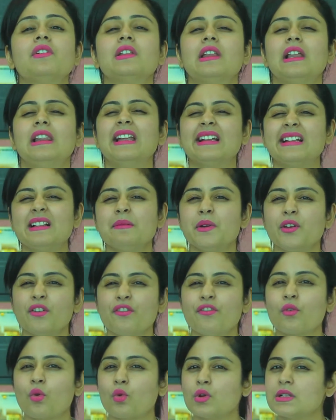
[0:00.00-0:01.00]
milk with a little
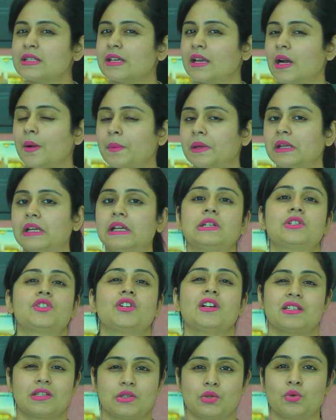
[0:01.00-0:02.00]
bit of rose syrup in it,
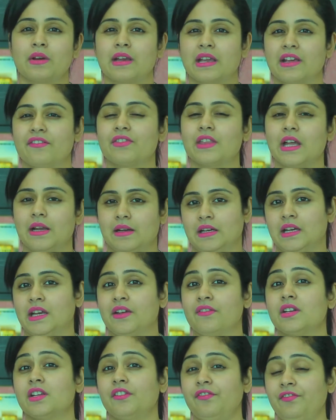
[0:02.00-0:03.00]
just to give
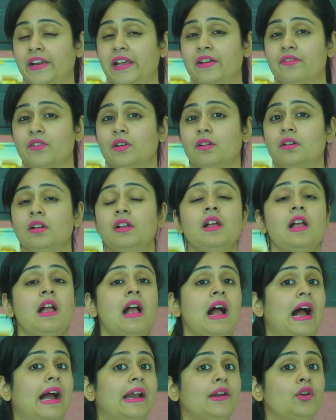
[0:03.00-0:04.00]
it a flavor.
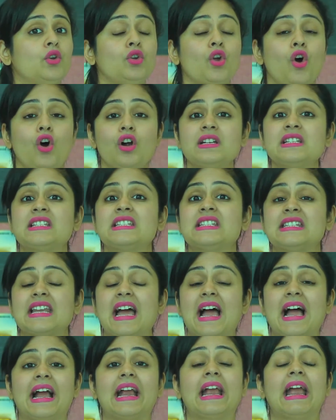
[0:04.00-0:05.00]
I do not
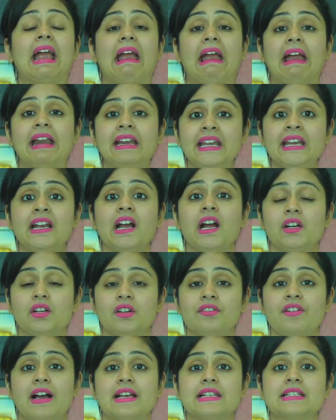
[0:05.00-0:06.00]
stack any
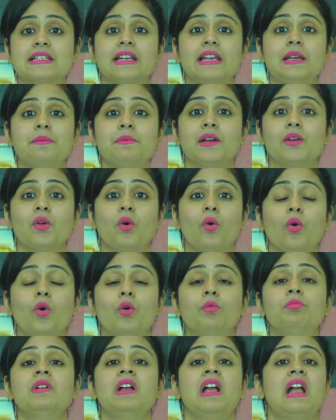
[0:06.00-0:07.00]
kind of ice cream at
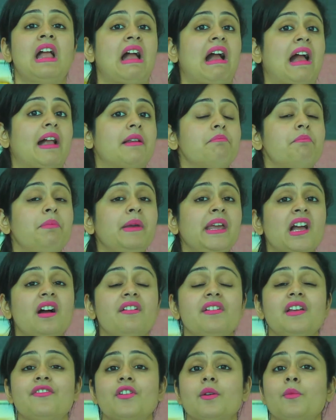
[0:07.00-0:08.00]
home and be
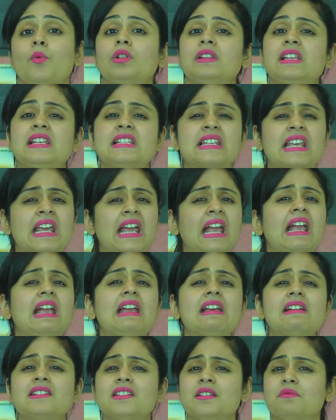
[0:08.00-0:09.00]
away from all these
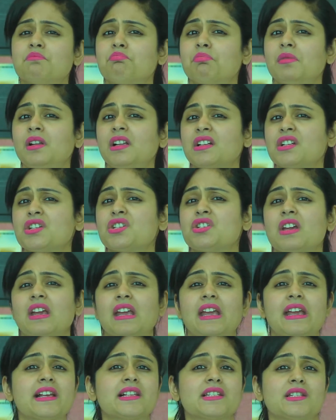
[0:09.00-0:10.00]
kheers and
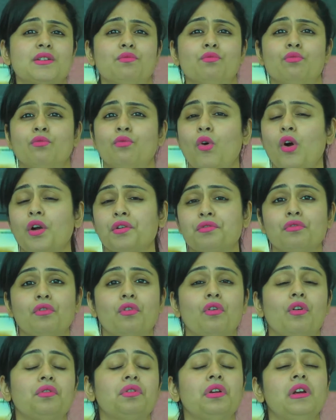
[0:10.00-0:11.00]
milkshakes and
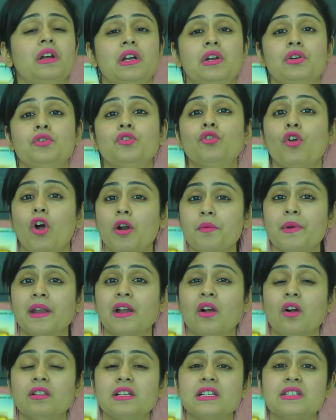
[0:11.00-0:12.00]
whatnot. Do not
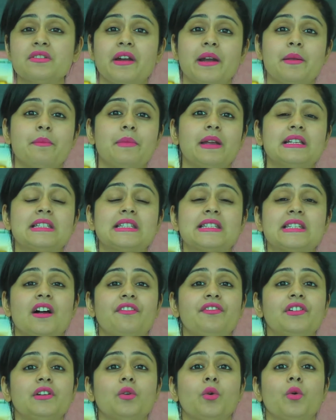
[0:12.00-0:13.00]
bring all this ready-made
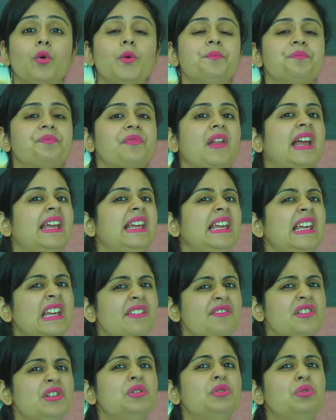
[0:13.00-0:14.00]
stuff at home. I
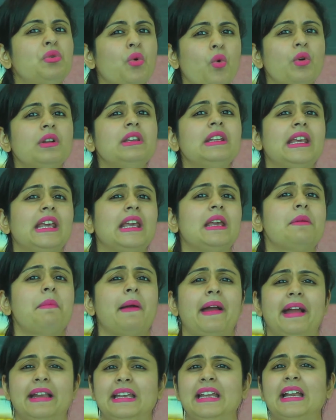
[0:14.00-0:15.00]
even don't
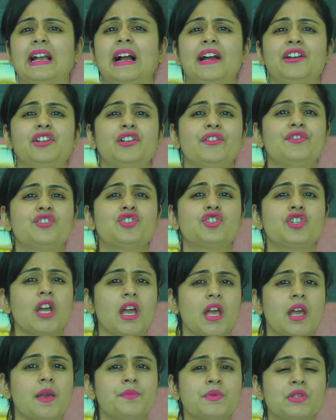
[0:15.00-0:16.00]
keep any kind of
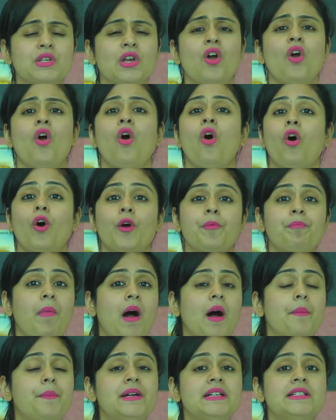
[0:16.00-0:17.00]
chips or
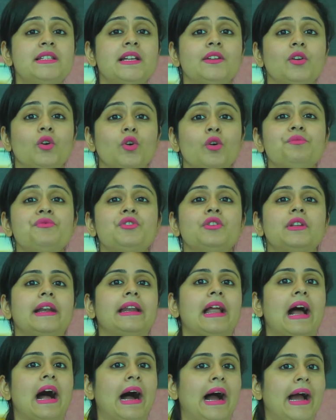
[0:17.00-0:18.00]
papads at home so
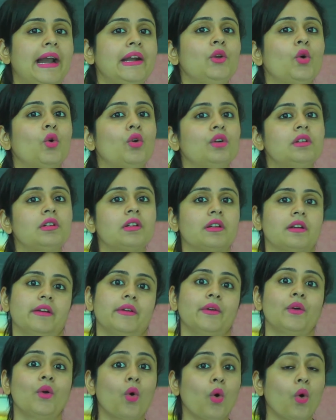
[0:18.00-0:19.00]
that I don't
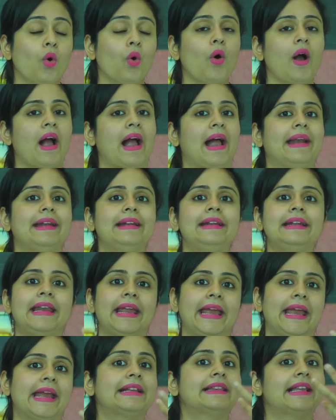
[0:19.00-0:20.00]
go
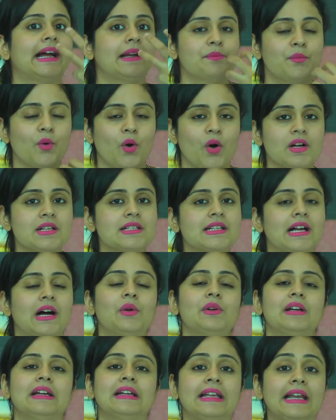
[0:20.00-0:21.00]
and take that box
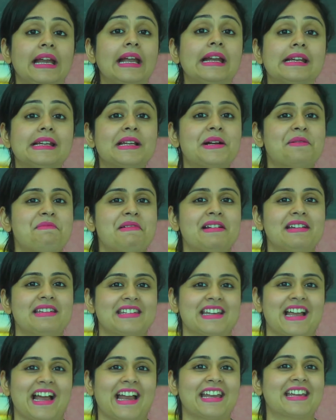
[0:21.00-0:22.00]
out and eat it up
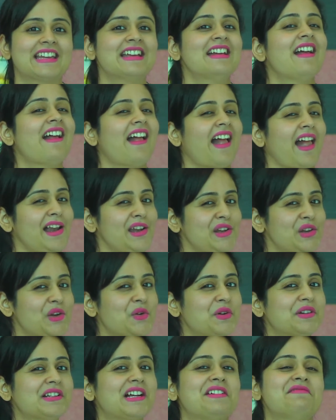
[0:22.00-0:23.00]
at night, and
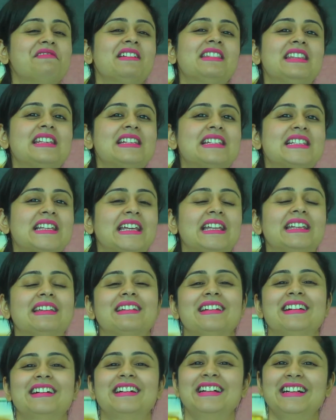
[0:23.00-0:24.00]
don't commit this
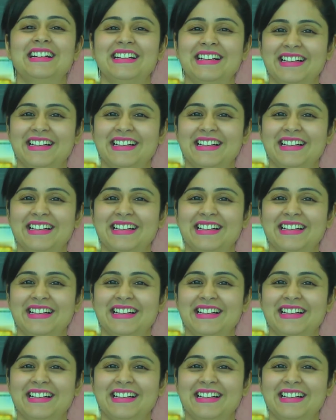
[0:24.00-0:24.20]
sin.